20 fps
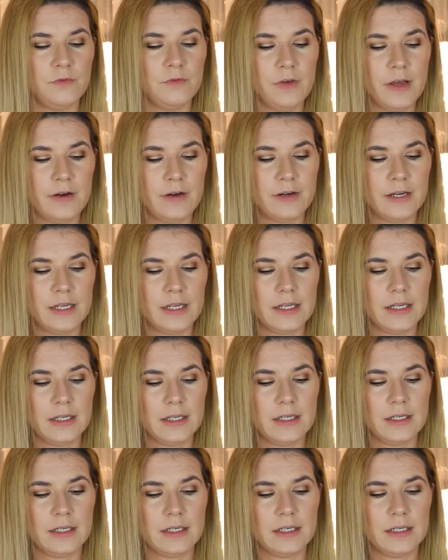very
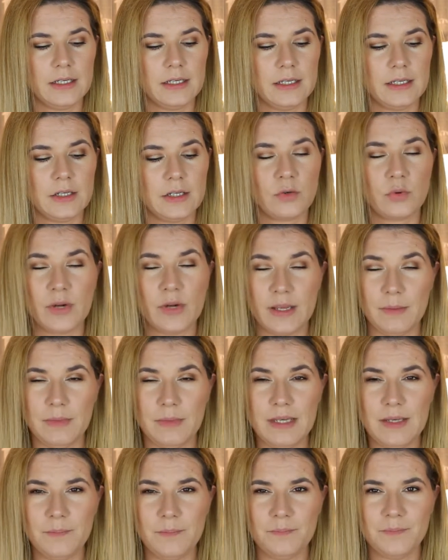
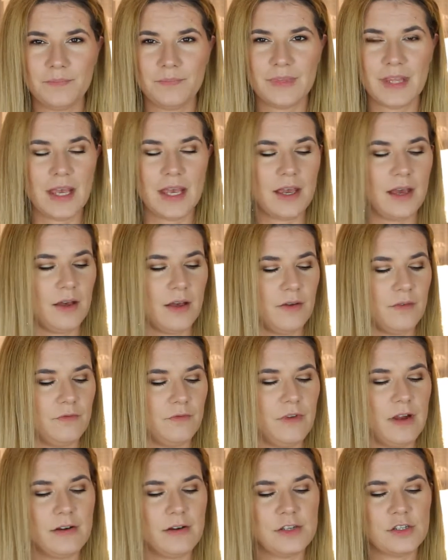creamy,
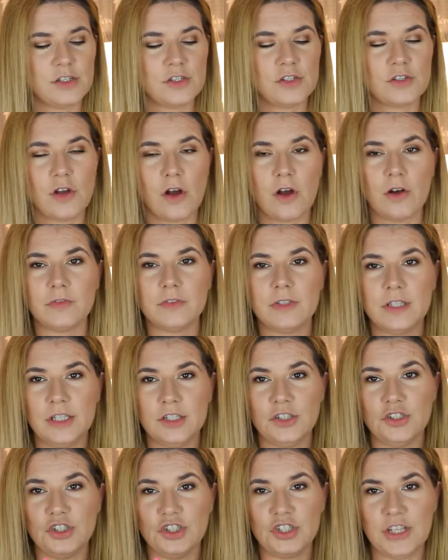very soft
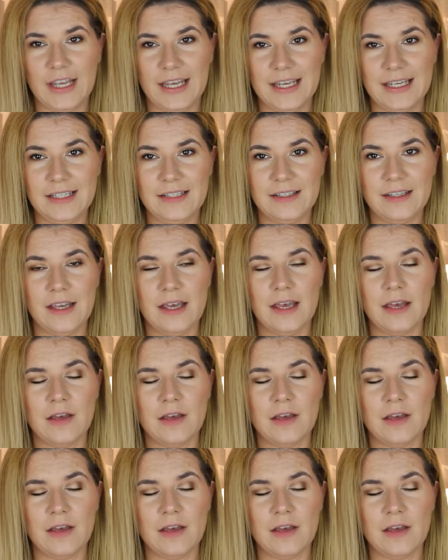in shade.